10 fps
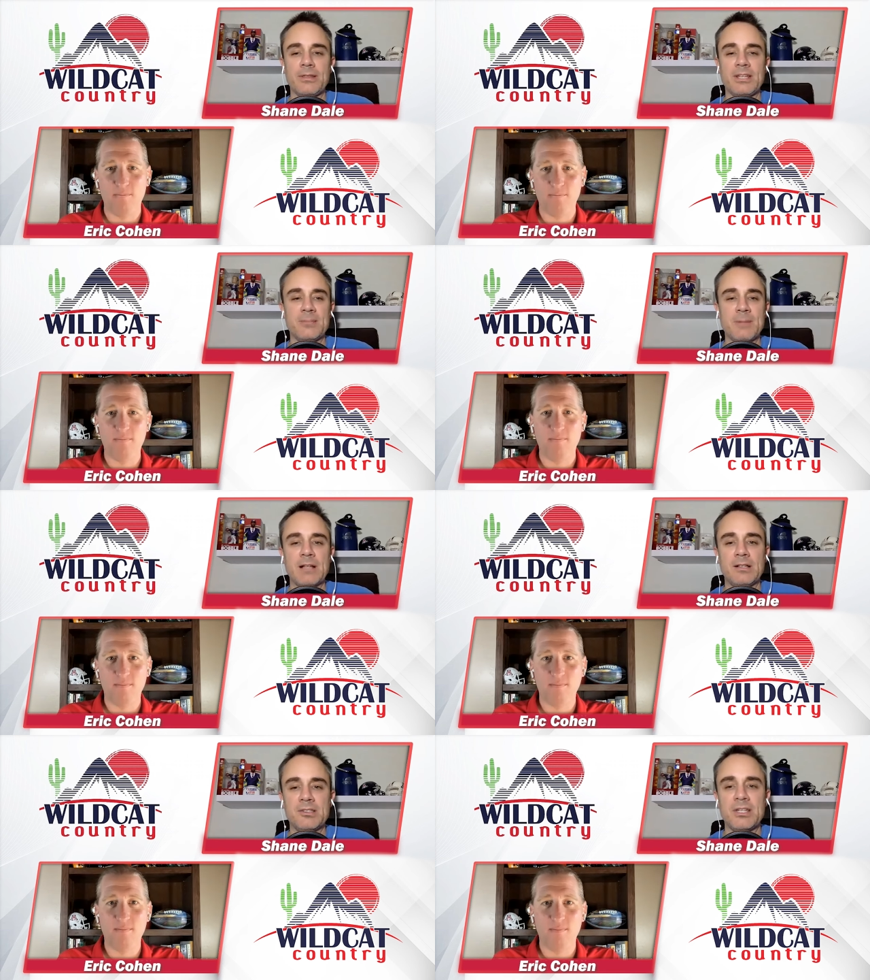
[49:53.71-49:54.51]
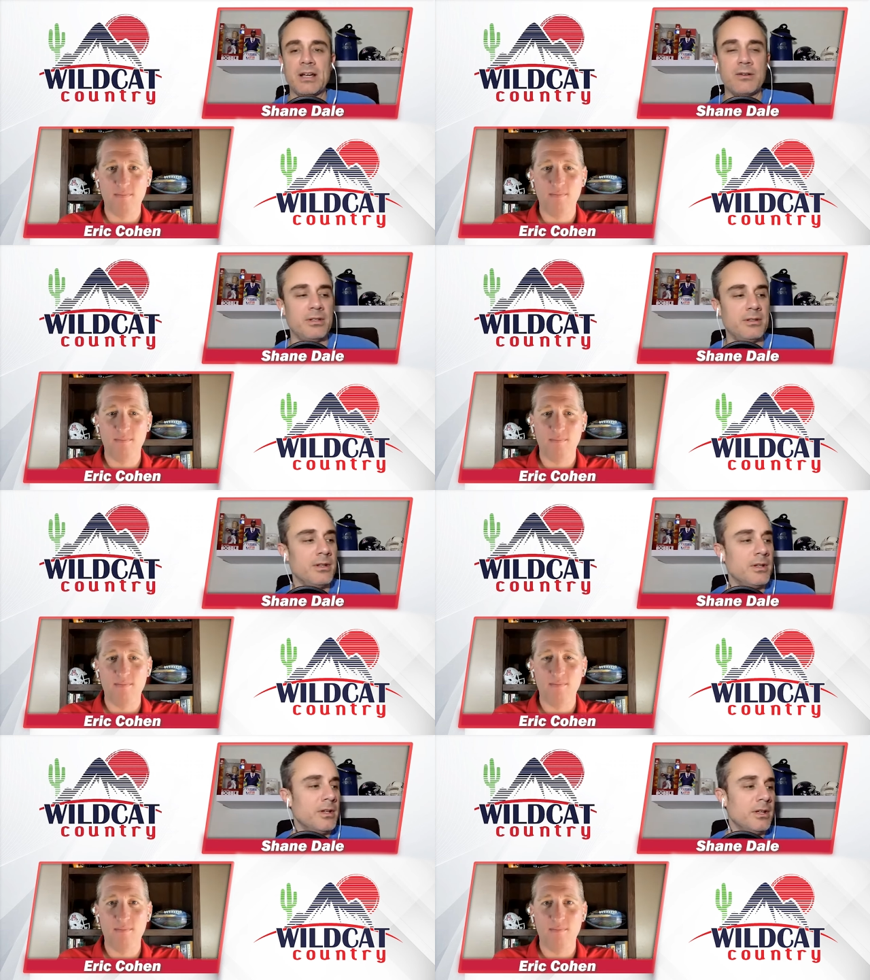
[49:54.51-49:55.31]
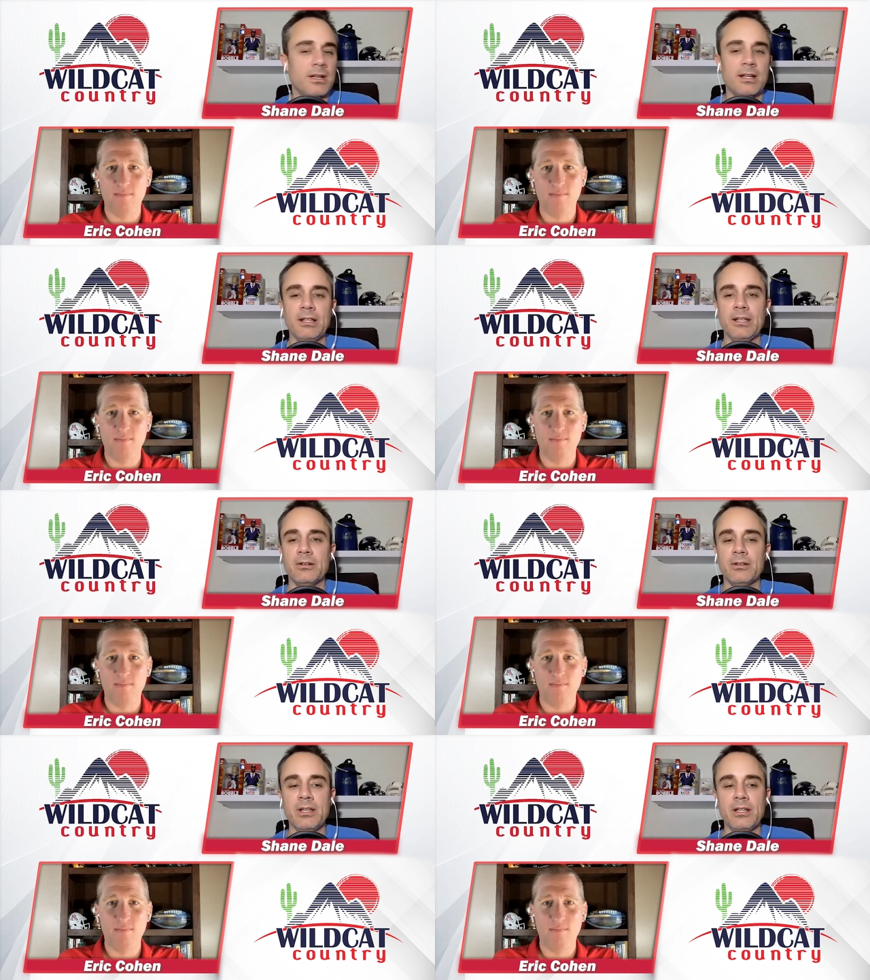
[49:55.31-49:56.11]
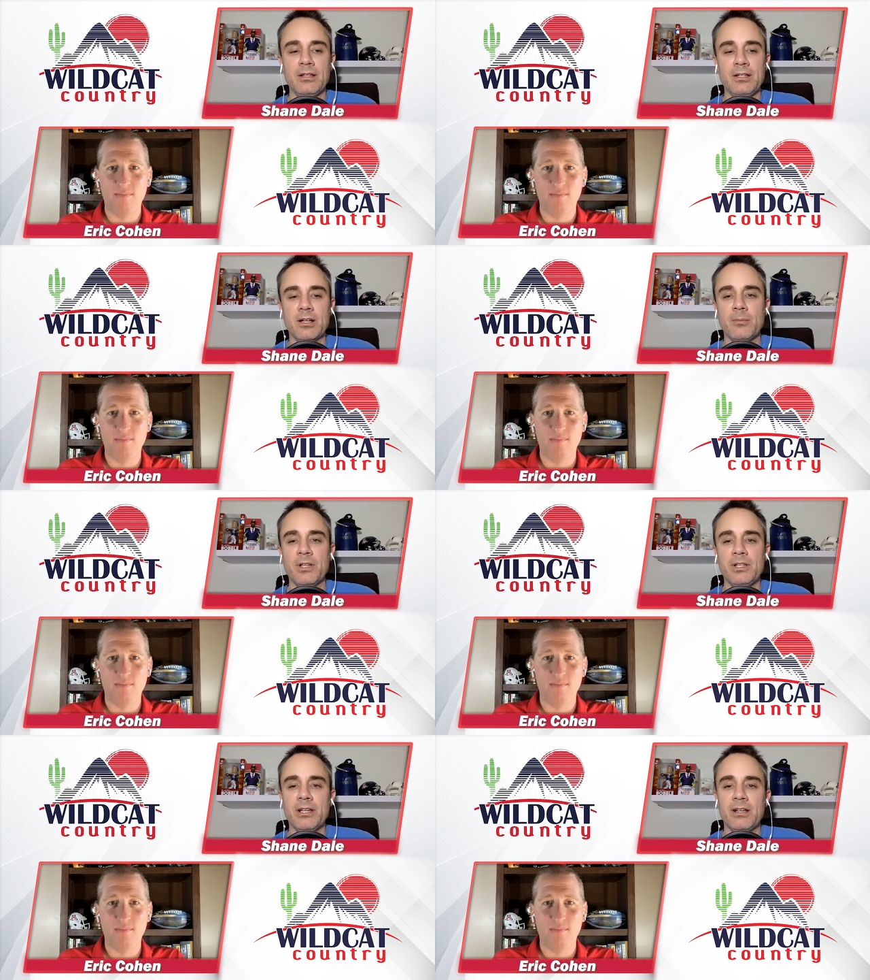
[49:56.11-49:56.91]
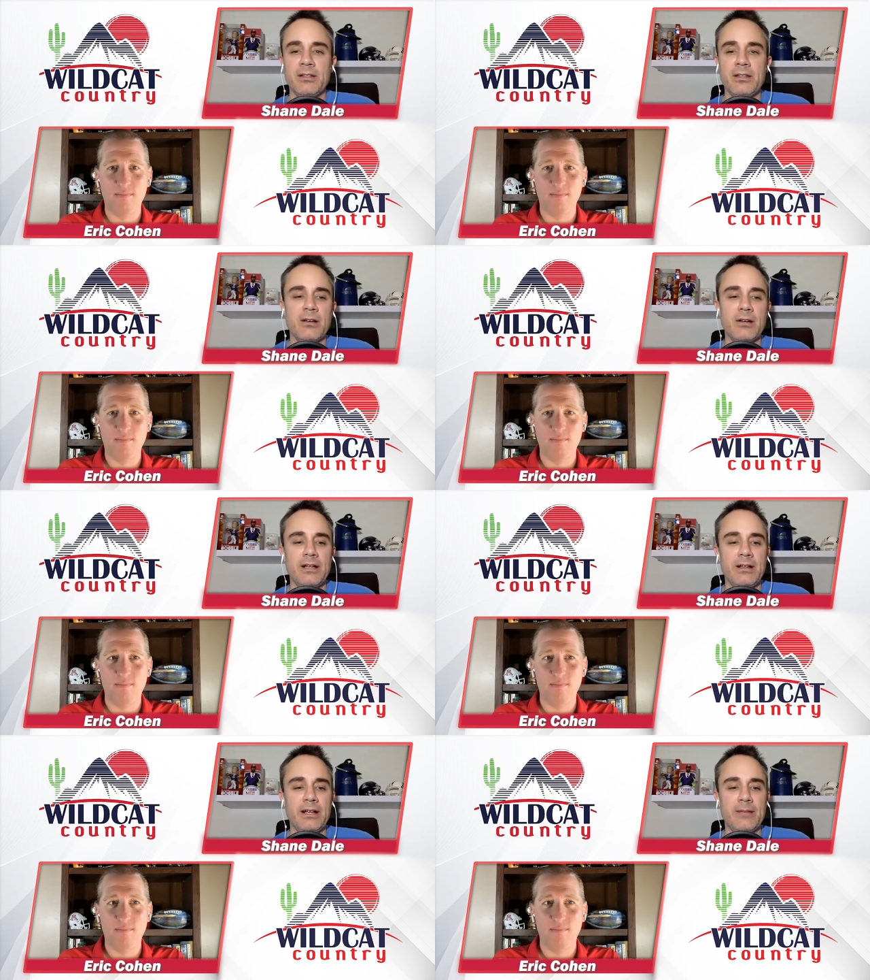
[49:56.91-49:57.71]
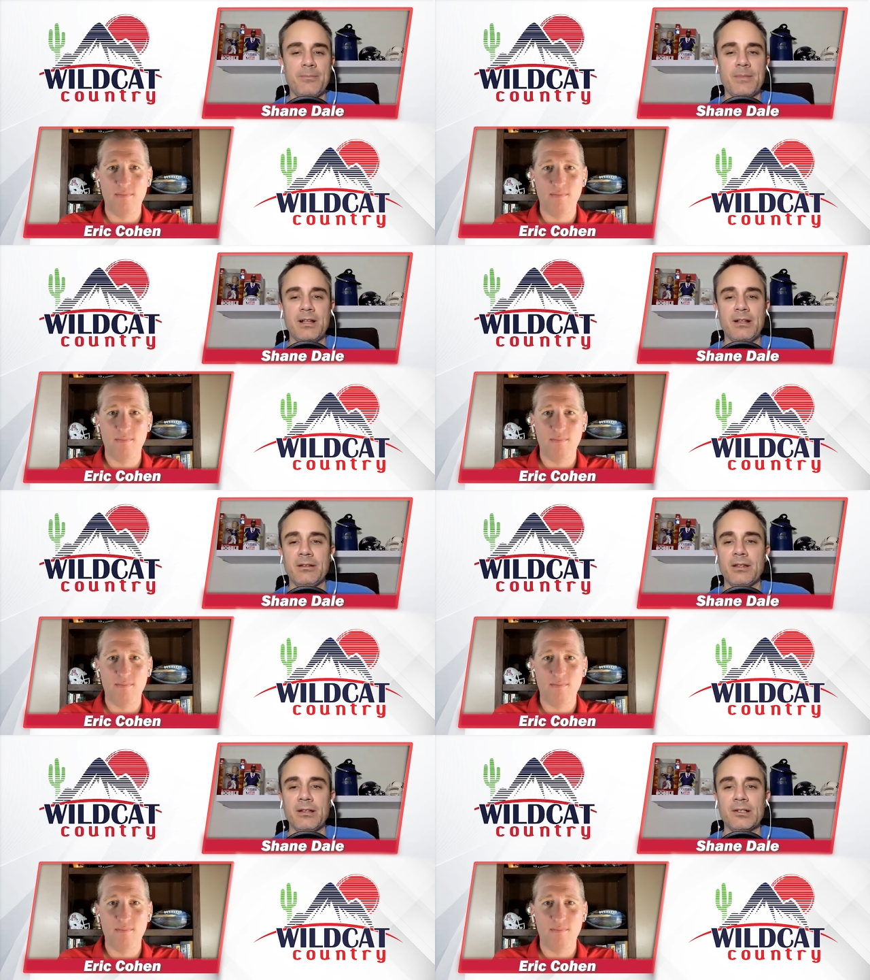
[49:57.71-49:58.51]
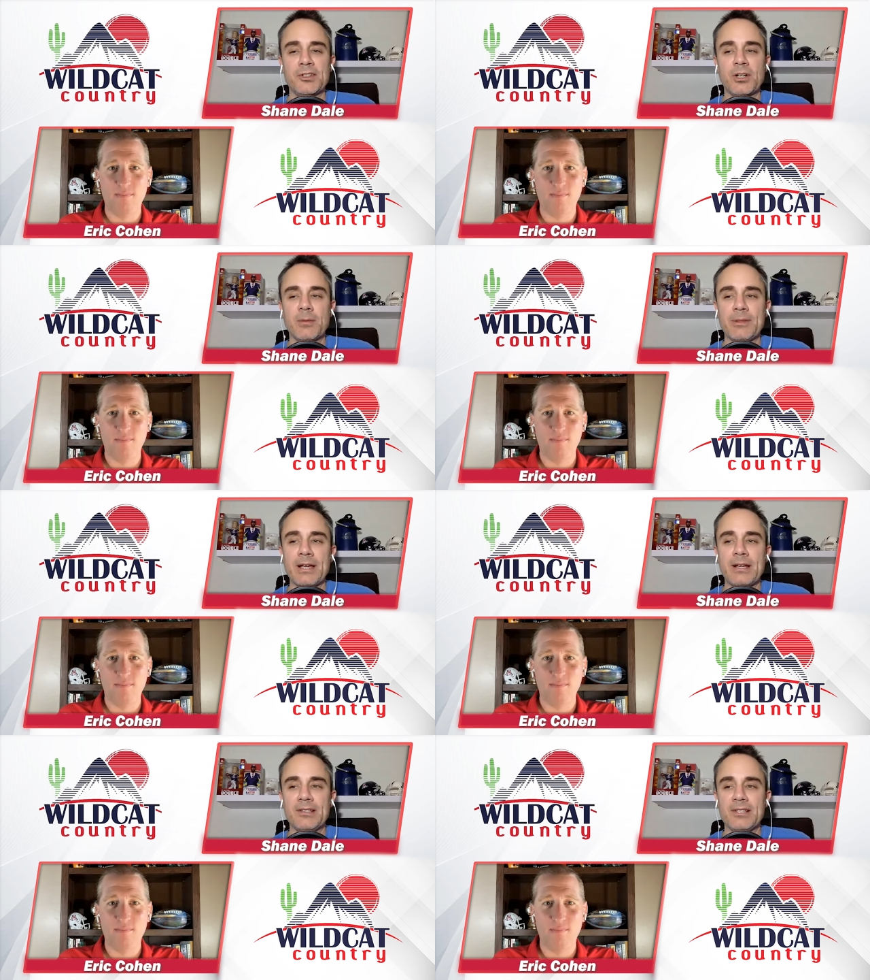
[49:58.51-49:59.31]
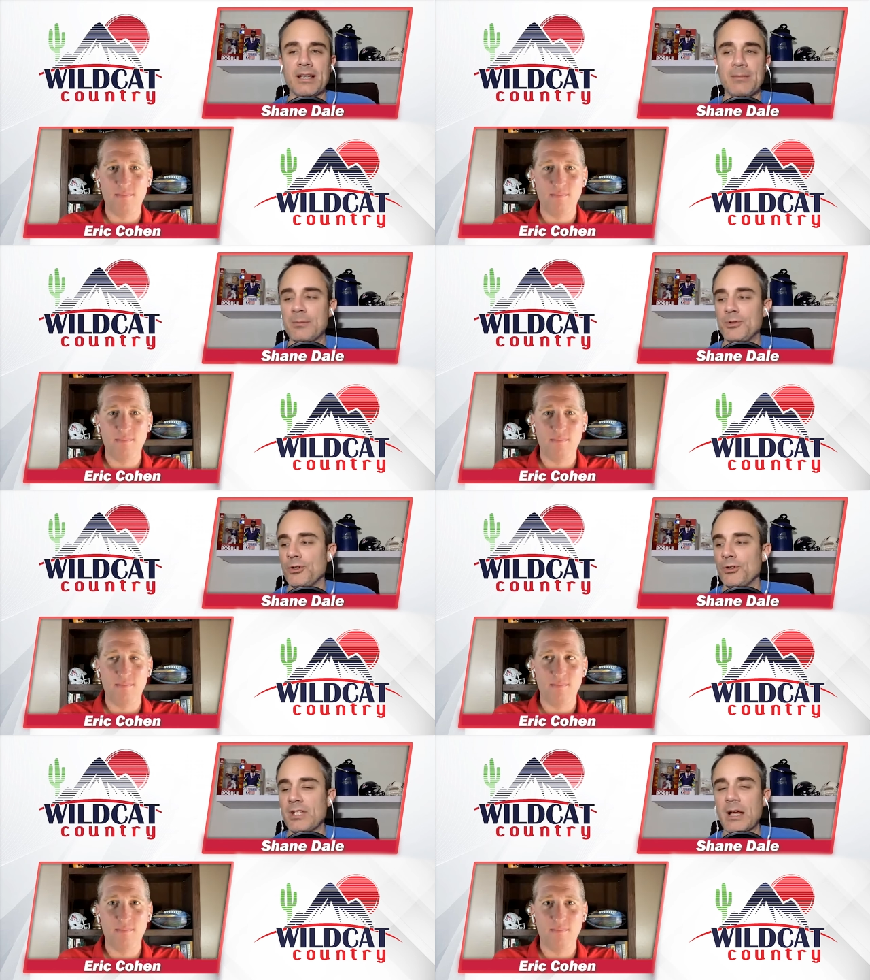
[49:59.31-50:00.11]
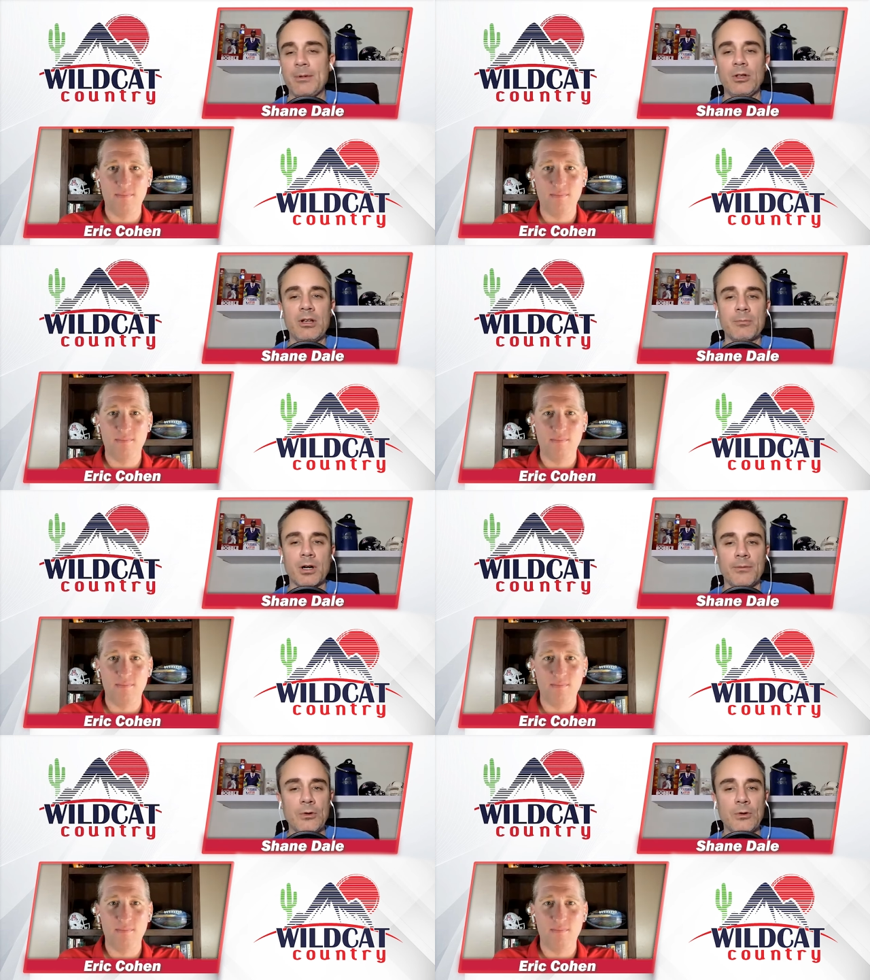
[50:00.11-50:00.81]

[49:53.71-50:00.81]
Speaker 1: things balanced out and uh, later in, in, the year. But yeah, no, I, I'm not concerned about that. It's that I'm, I'm sure Tommy Lloyd and Mark